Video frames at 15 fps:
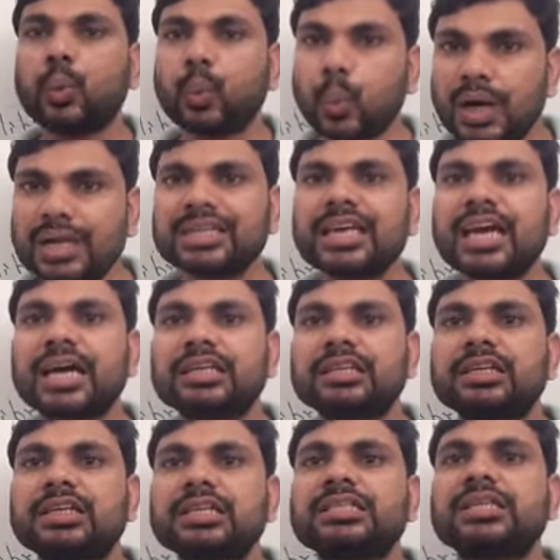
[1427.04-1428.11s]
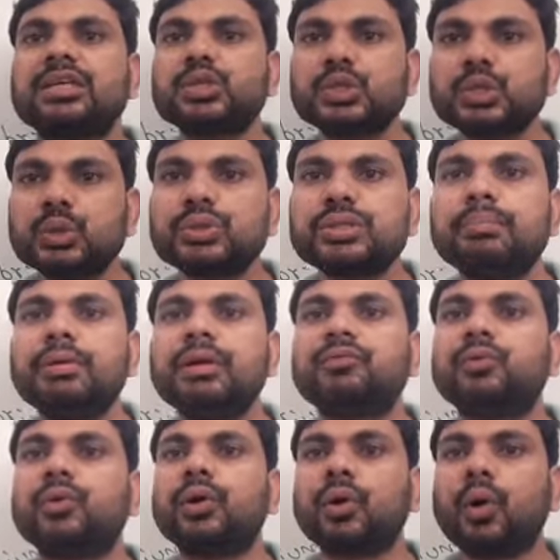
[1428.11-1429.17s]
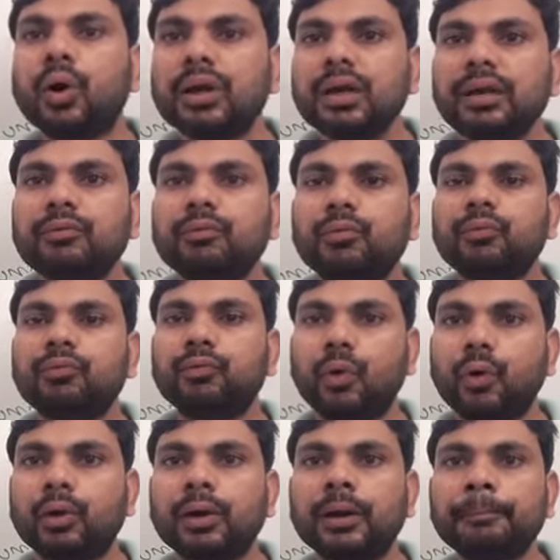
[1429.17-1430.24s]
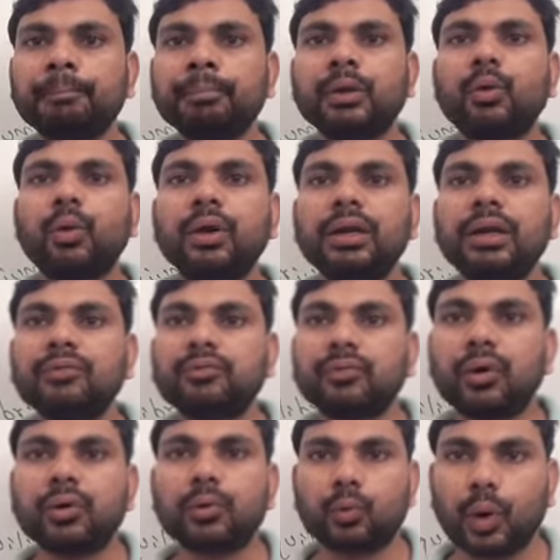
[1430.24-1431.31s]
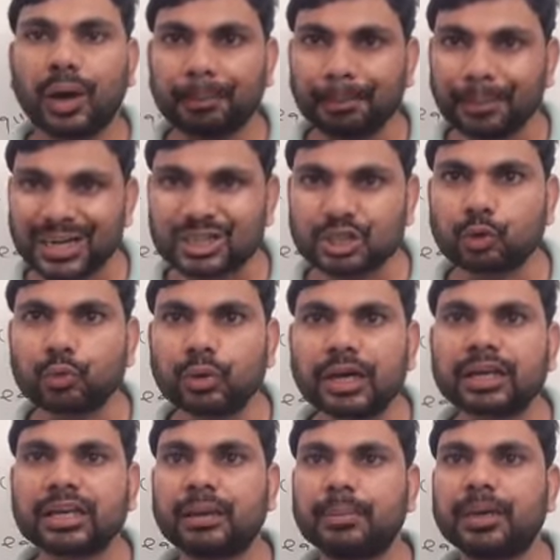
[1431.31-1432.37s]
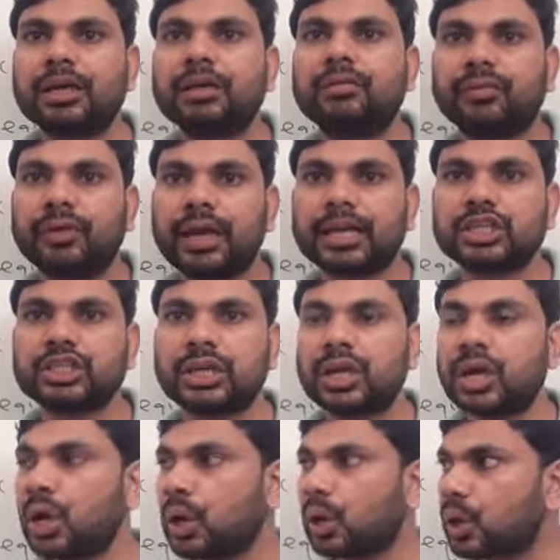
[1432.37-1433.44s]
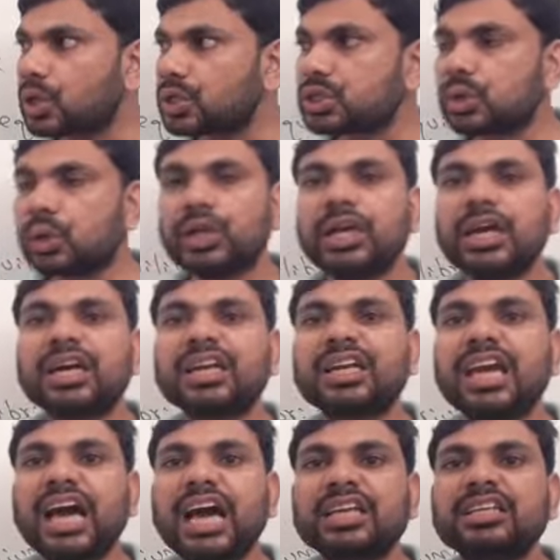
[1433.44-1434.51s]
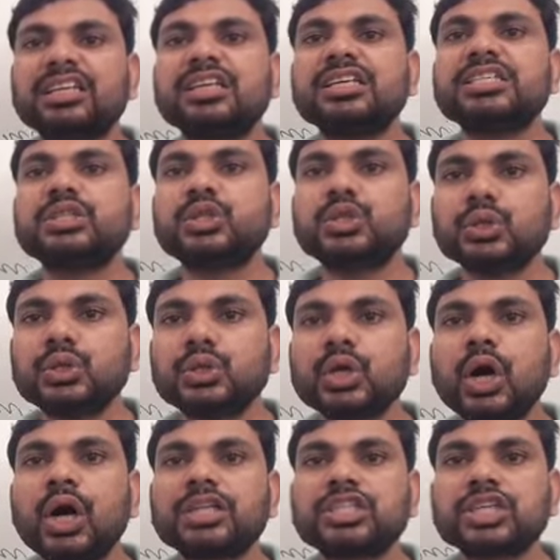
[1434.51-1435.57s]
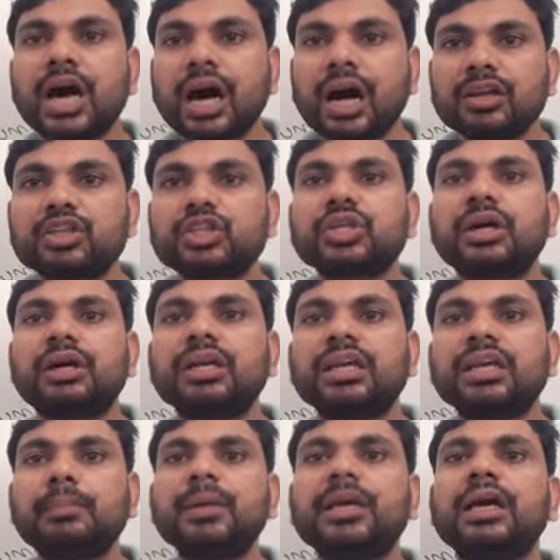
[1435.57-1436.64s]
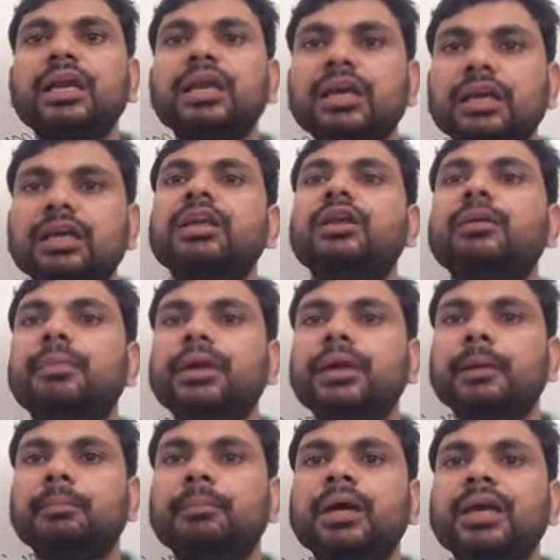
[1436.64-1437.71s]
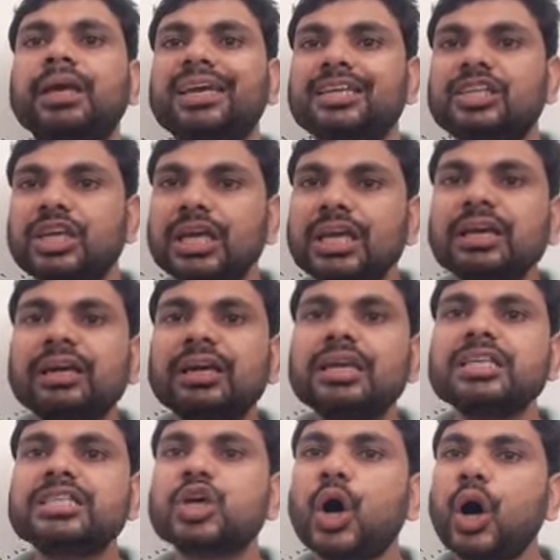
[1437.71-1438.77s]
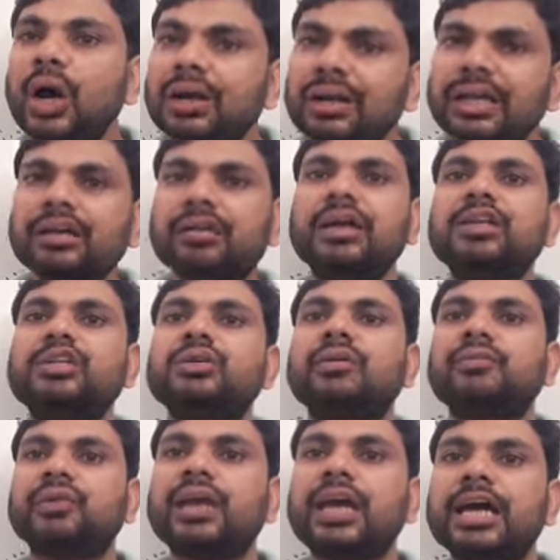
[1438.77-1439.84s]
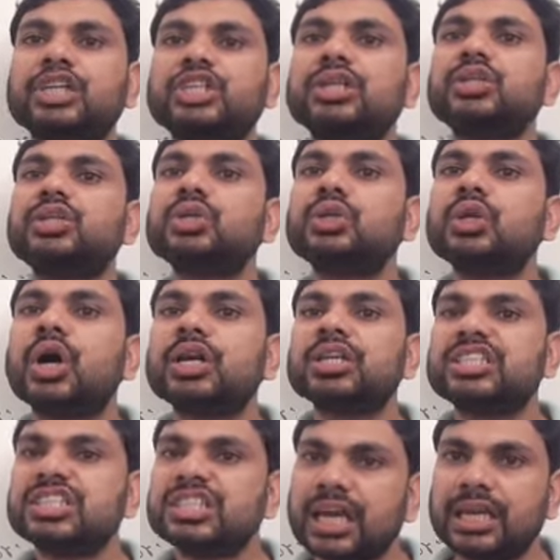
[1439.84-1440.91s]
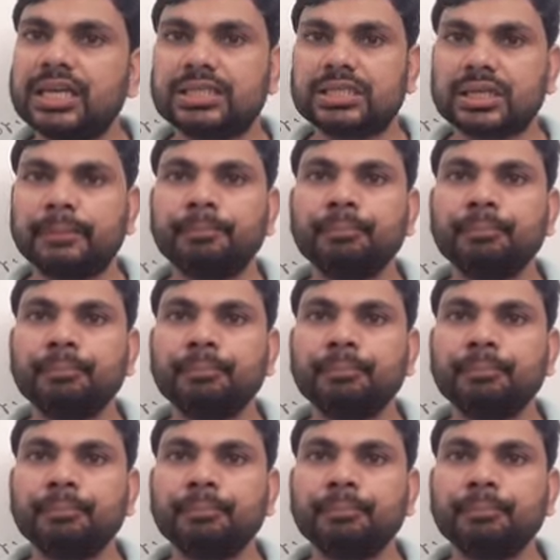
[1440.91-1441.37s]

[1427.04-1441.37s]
One catalyst suitable for only for one particular chemical reaction. Also here, catalysts do not alter chemical equilibrium. It increase only rate of reaction, do not change